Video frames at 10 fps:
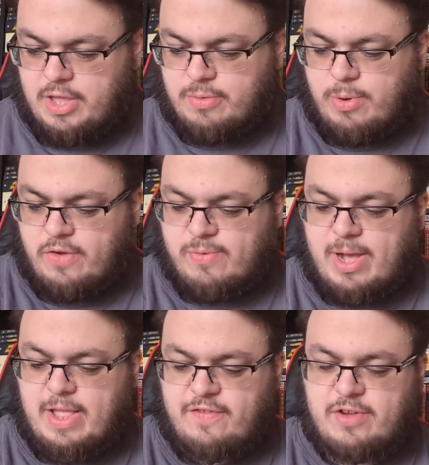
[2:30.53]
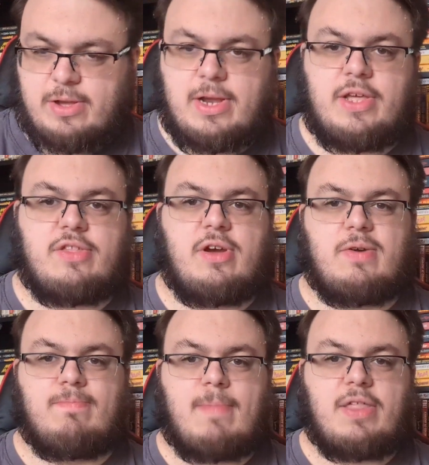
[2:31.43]
it's a worthwhile effort, and it's not
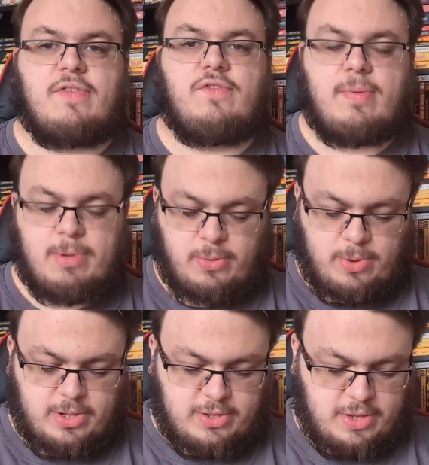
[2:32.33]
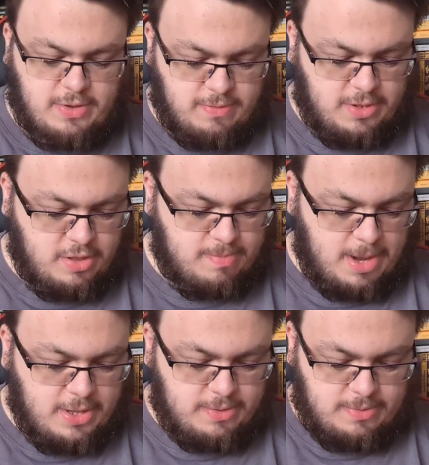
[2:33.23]
a massive drop in quality
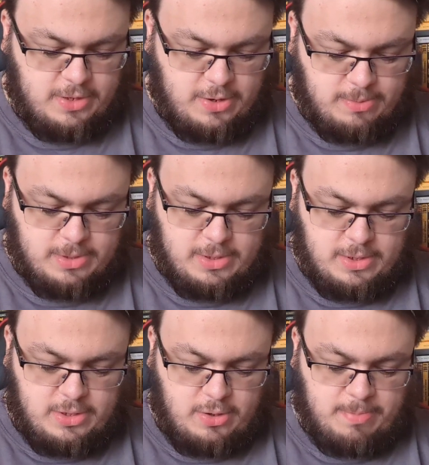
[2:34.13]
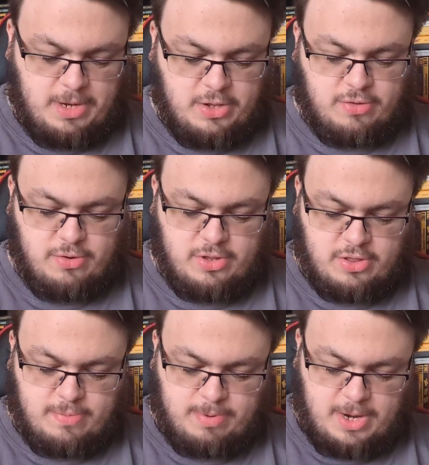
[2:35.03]
despite, you know, not being as good
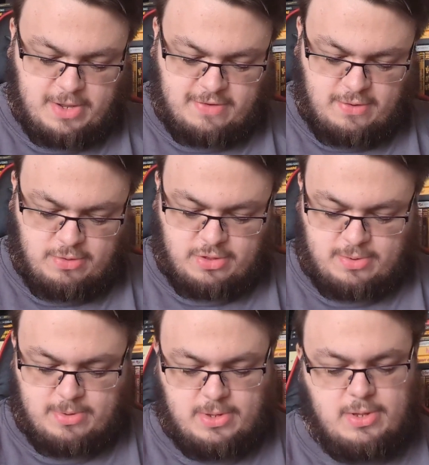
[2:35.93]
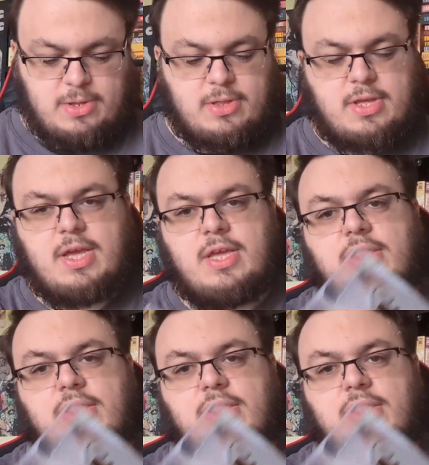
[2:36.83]
as the prior two. So there